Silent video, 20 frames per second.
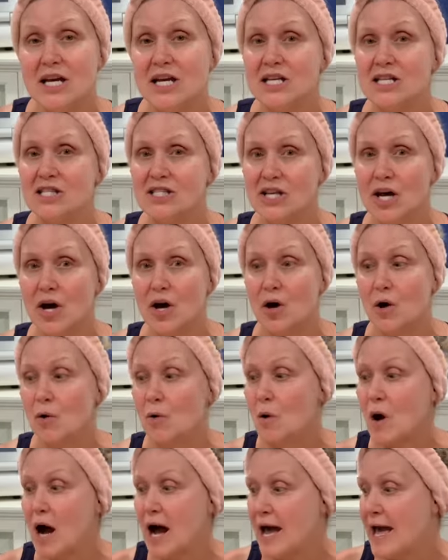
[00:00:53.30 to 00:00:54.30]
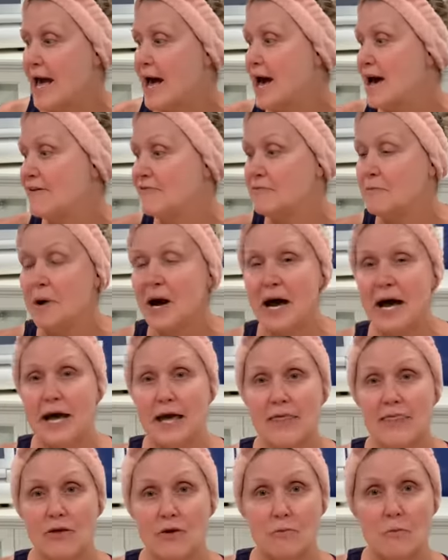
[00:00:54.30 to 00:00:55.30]
So I have my
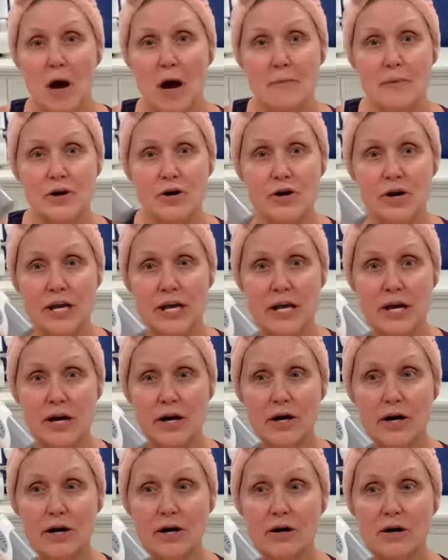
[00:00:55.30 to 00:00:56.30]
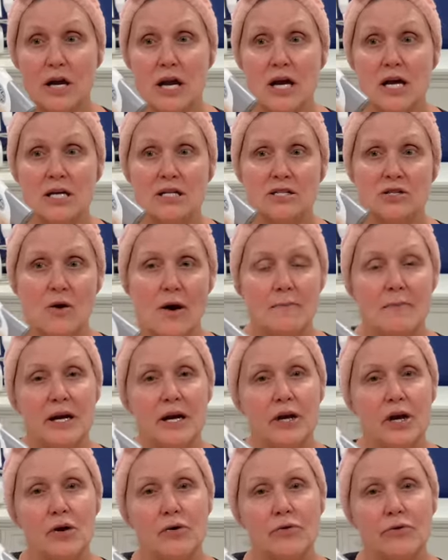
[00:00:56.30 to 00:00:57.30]
thermometer here. So I'm going to
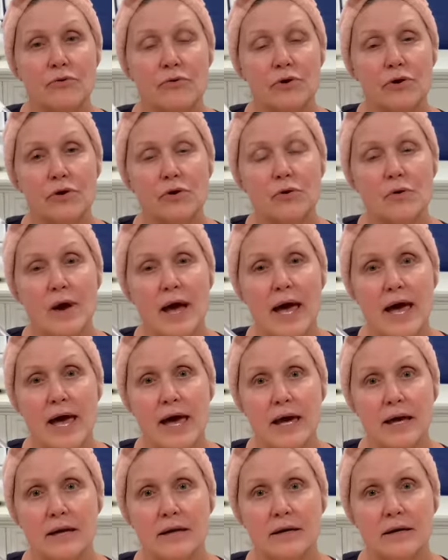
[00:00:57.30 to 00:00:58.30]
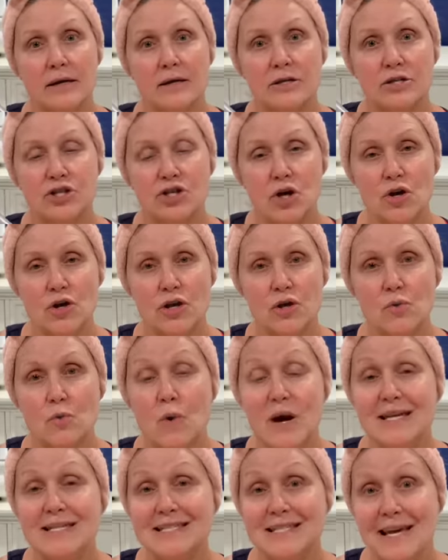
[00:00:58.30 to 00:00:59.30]
go through and show you
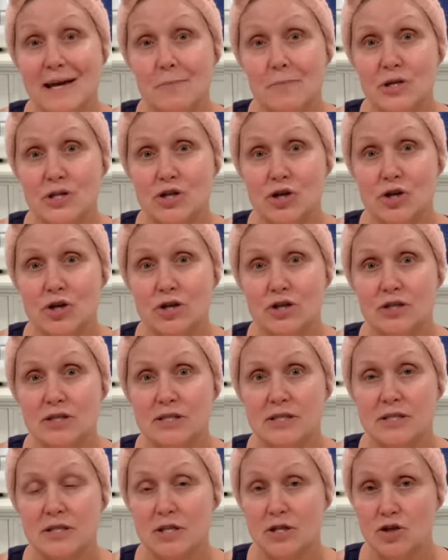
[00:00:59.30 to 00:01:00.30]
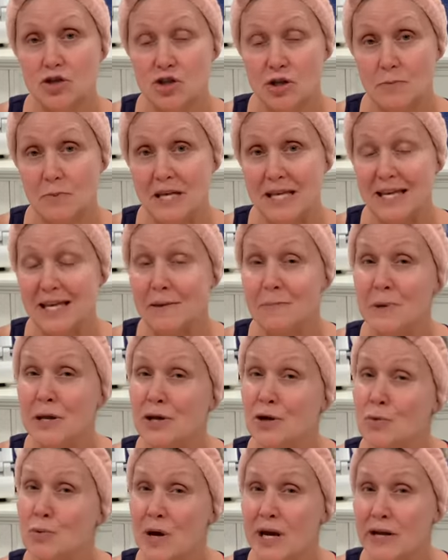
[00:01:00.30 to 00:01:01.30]
what temperatures you should be keeping your
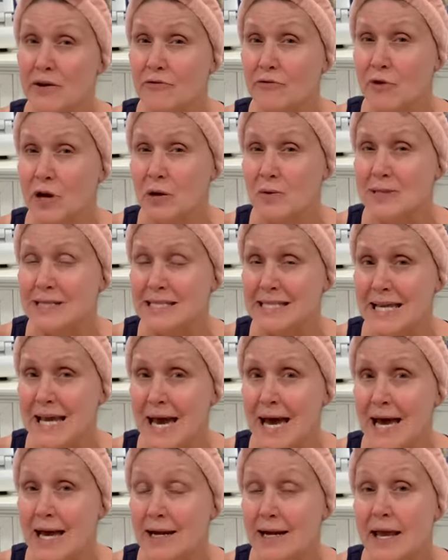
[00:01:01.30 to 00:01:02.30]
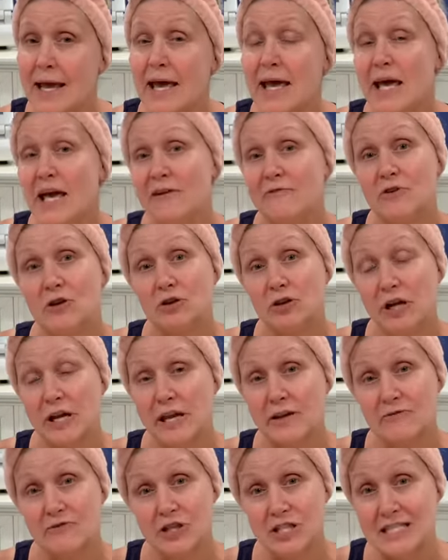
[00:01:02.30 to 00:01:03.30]
radio frequency at if you're looking
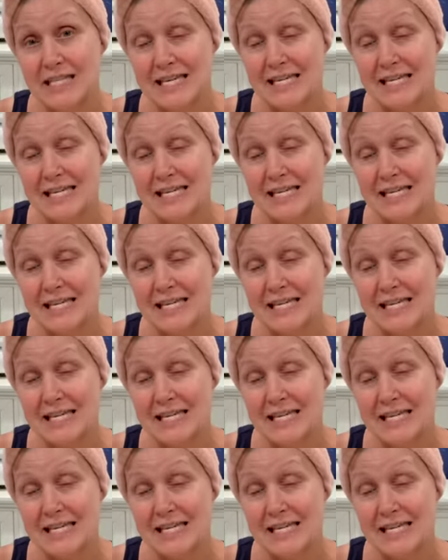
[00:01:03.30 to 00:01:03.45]
for skin